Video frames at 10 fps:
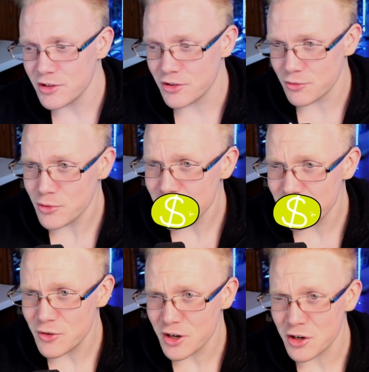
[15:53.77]
It's really
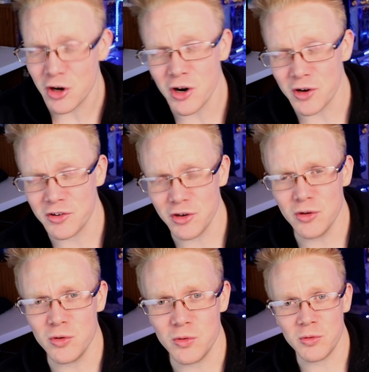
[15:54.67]
fucking hard to
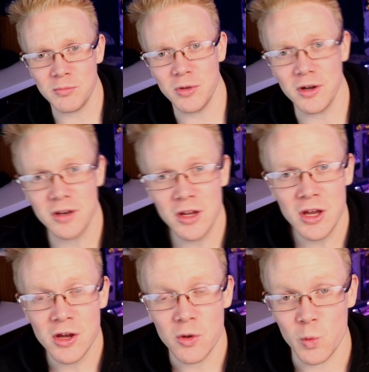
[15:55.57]
do, but
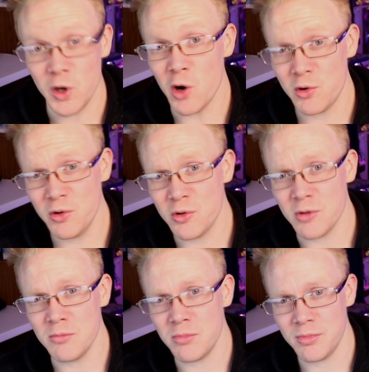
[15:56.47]
we are doing
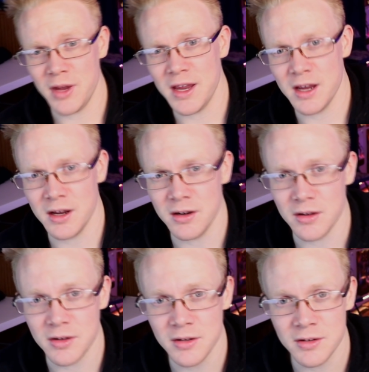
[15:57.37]
them, and
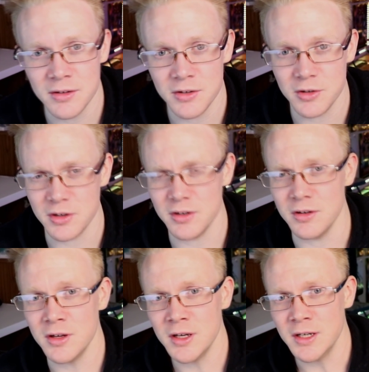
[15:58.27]
you can
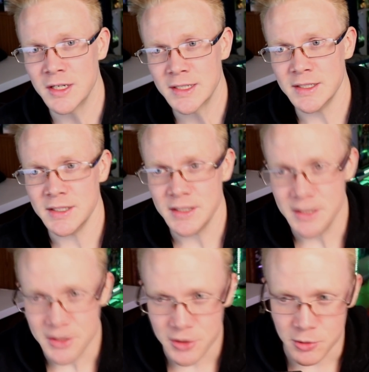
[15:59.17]

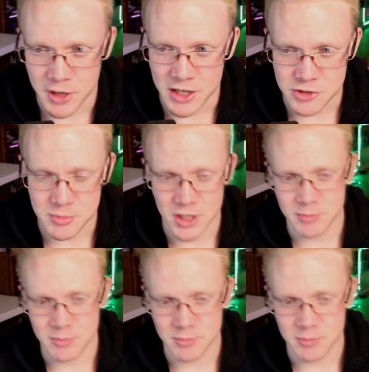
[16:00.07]
go catch me on my